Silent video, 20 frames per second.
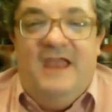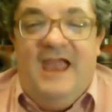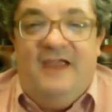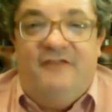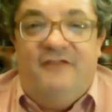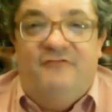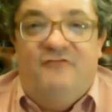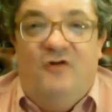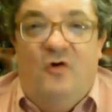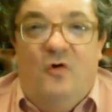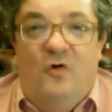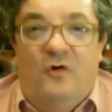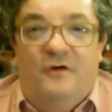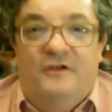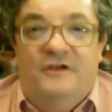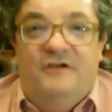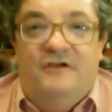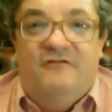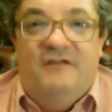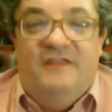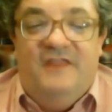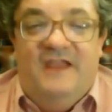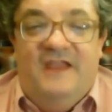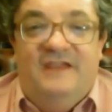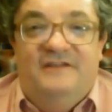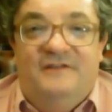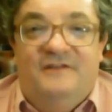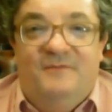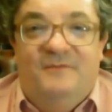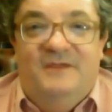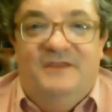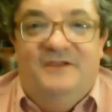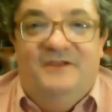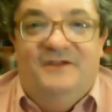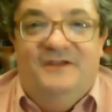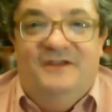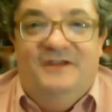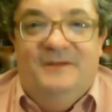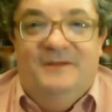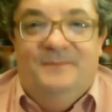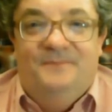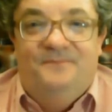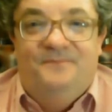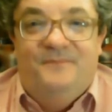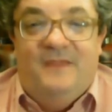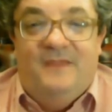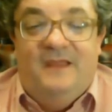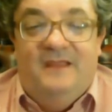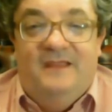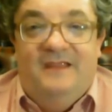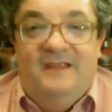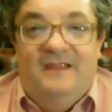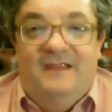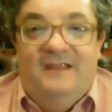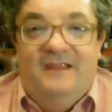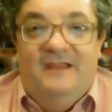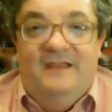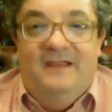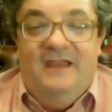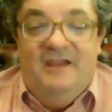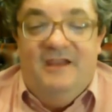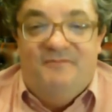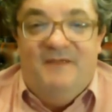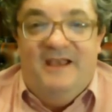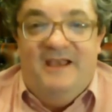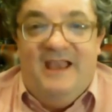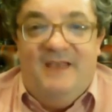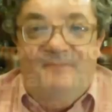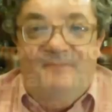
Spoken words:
extraordinary things that we do. Here's my night